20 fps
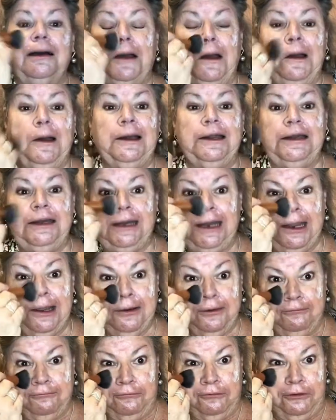I
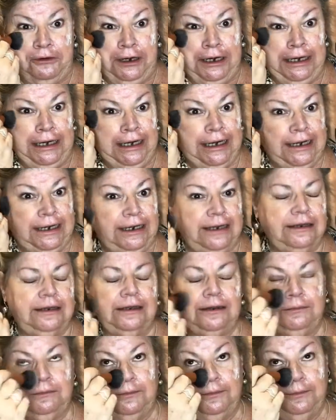now rarely,
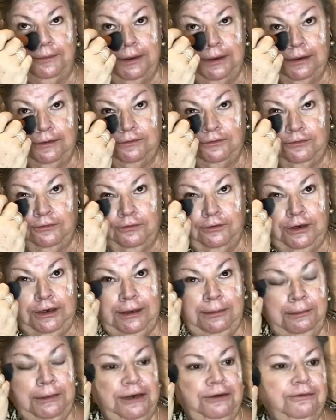it would be
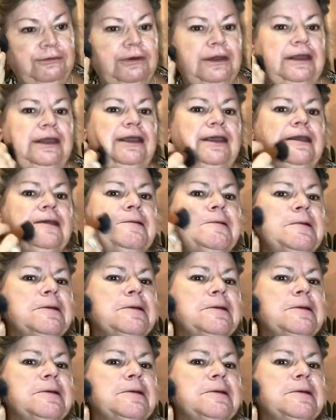extremely rare,